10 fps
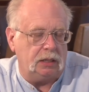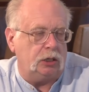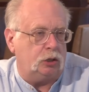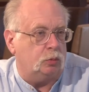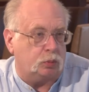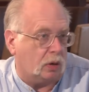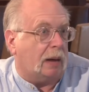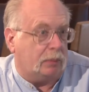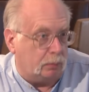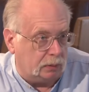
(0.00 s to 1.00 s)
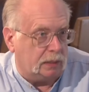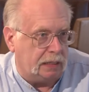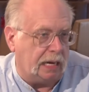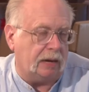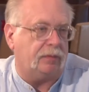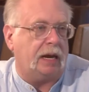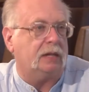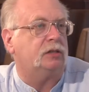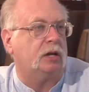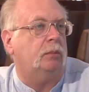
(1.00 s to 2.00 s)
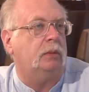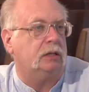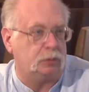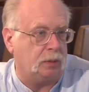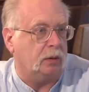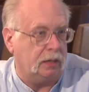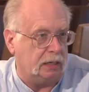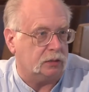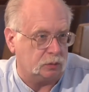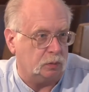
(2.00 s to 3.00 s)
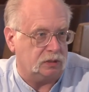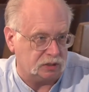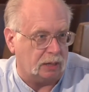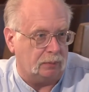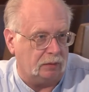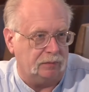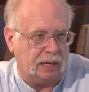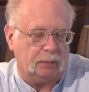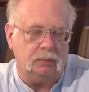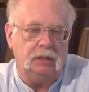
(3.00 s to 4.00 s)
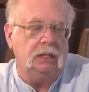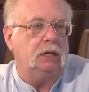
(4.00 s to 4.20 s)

You probably have had some experience with some of them.